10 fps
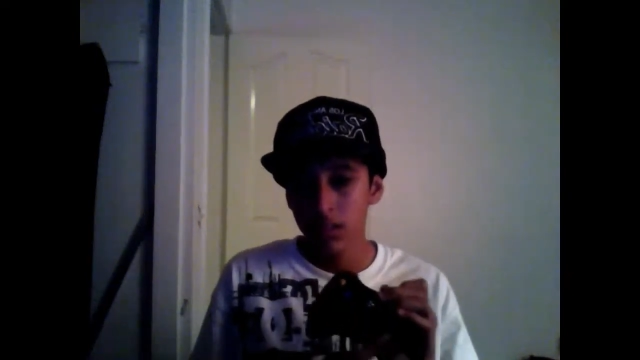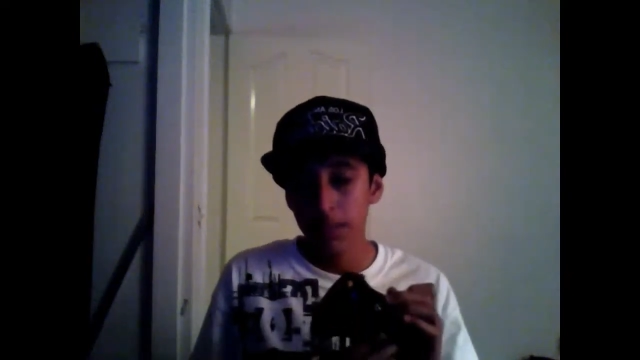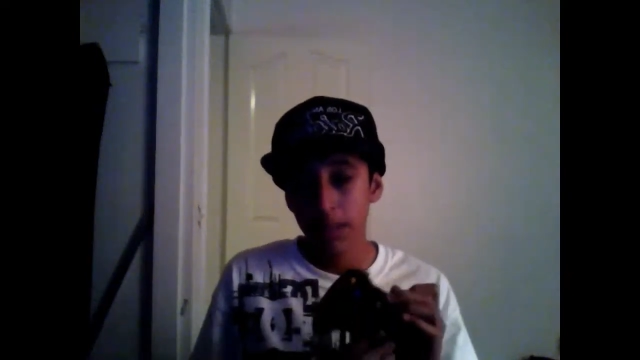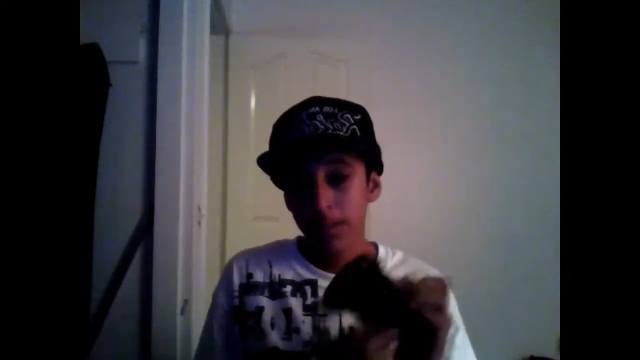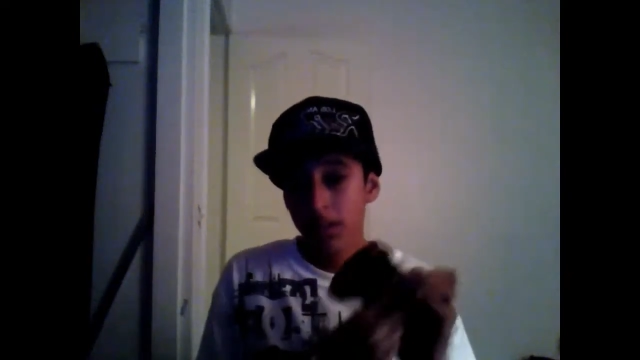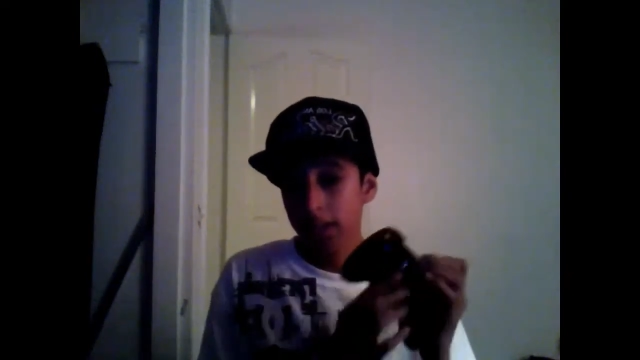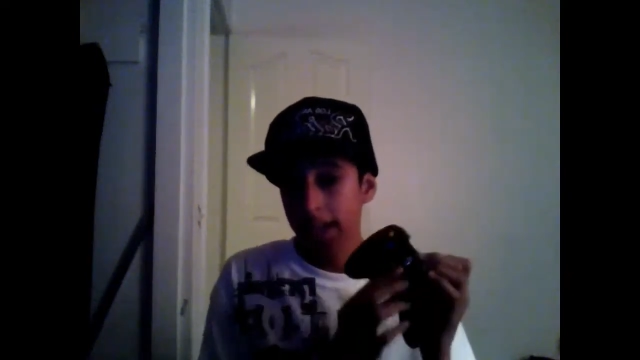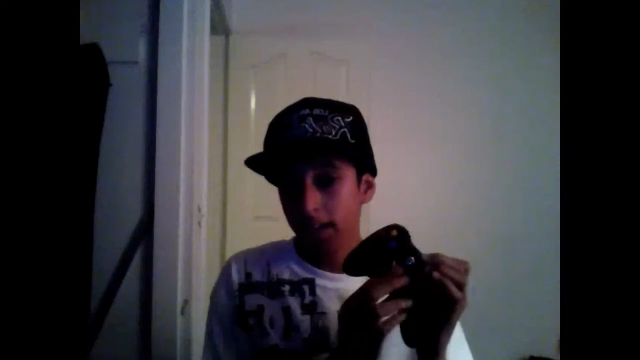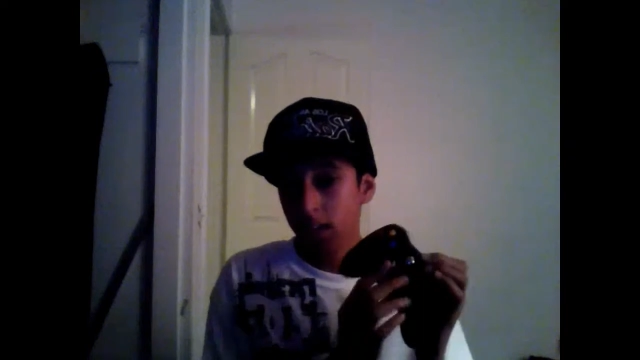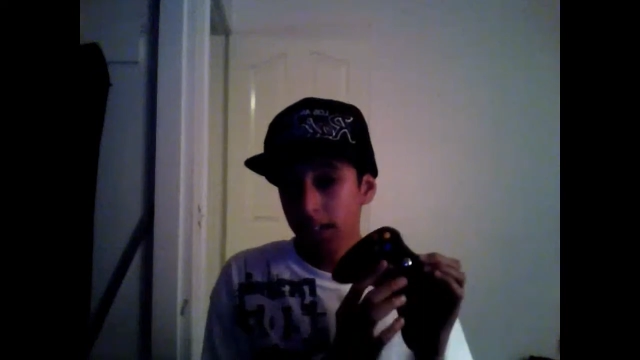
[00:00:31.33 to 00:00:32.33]
maybe your
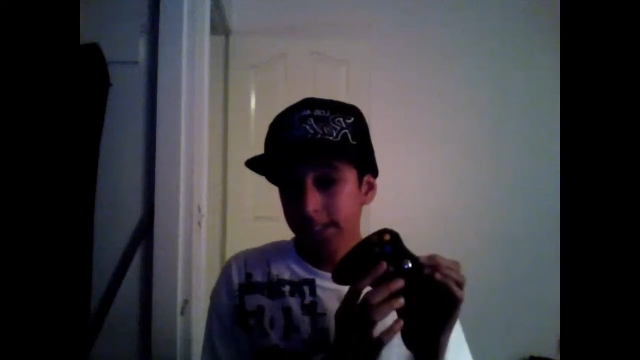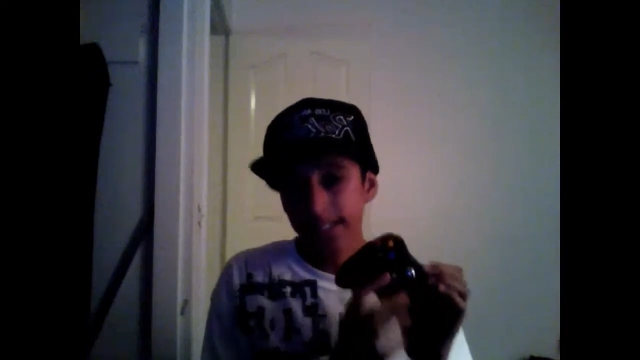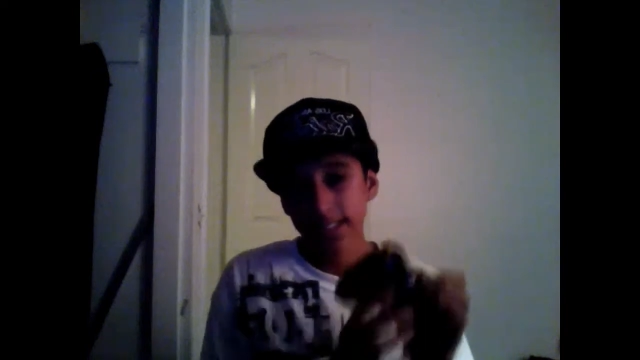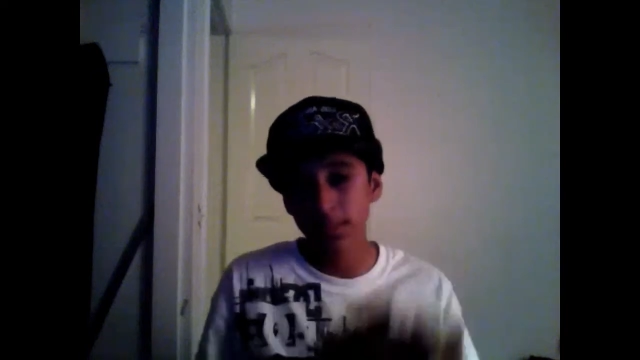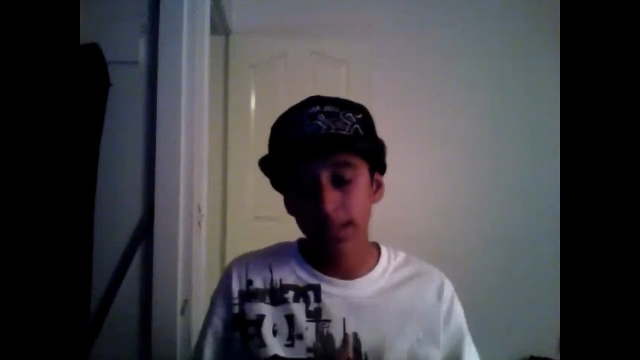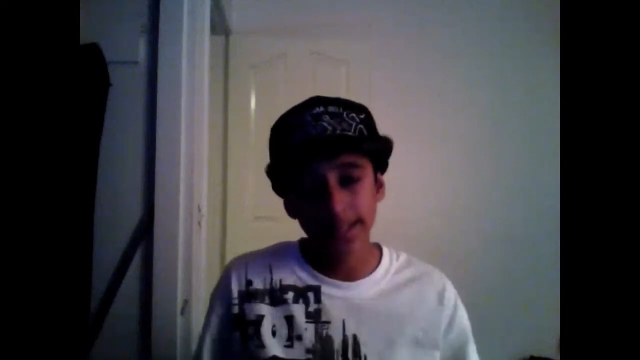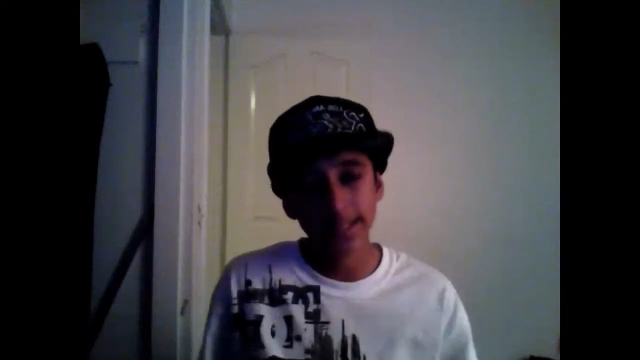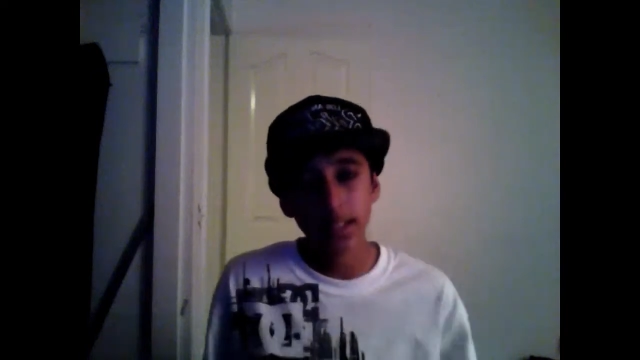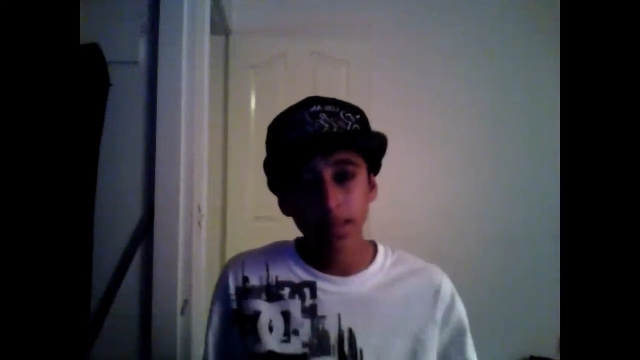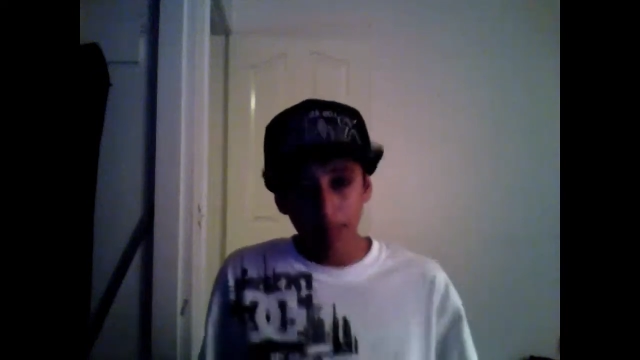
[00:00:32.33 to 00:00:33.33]
analog sticks are
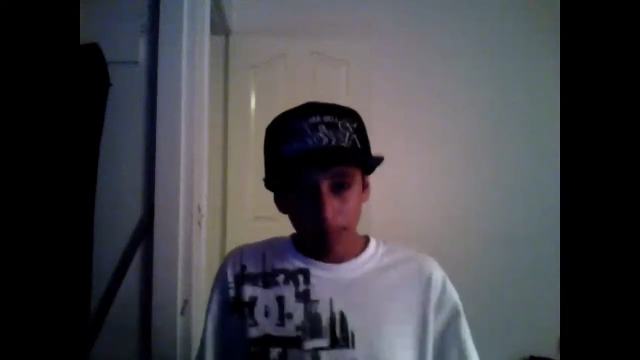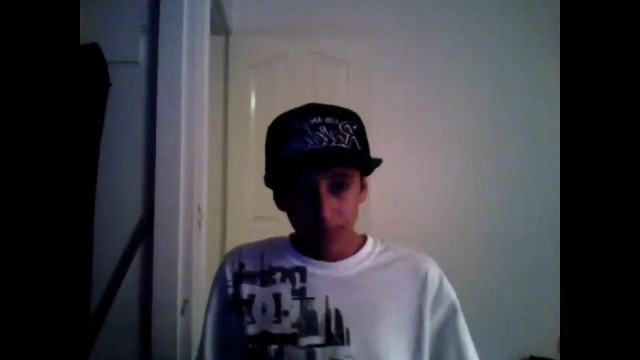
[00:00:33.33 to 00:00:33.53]
messed up.